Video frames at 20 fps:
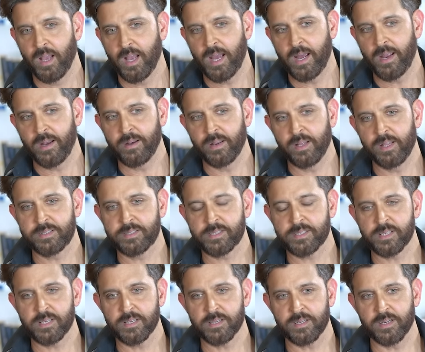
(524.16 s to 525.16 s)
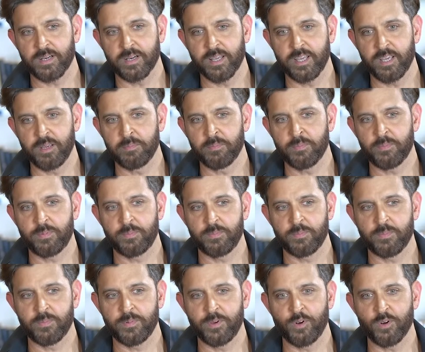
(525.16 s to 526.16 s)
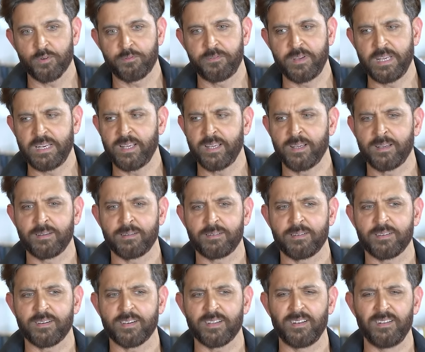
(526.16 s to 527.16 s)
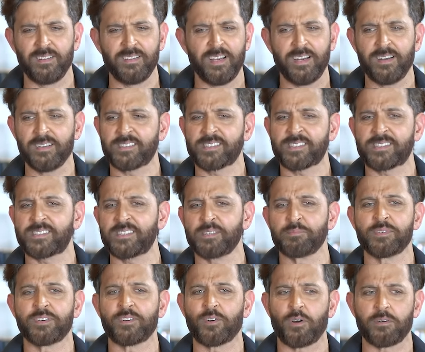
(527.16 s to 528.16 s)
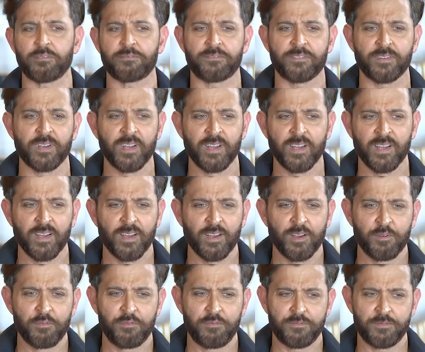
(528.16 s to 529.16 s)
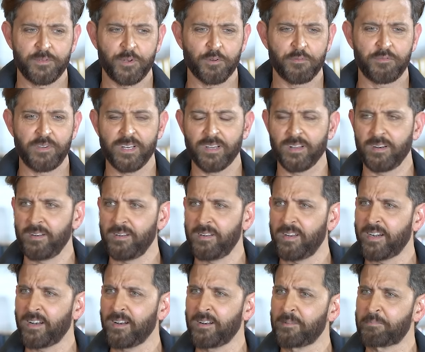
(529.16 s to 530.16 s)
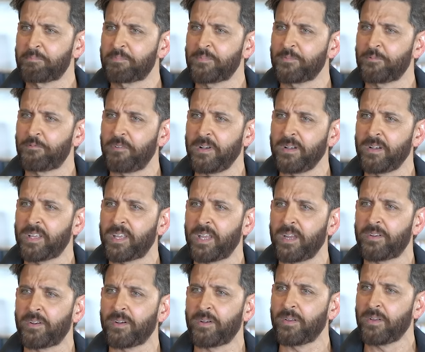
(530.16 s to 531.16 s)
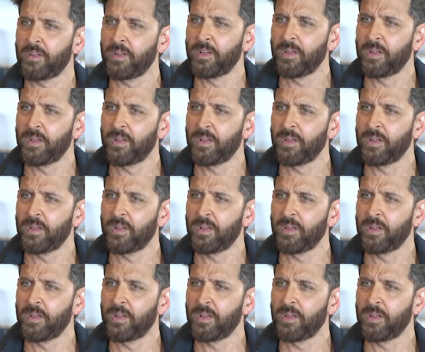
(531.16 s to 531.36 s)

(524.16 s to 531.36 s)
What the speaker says: and it's him, you know, feeling a little simmer of, you know, feeling a little vindicated.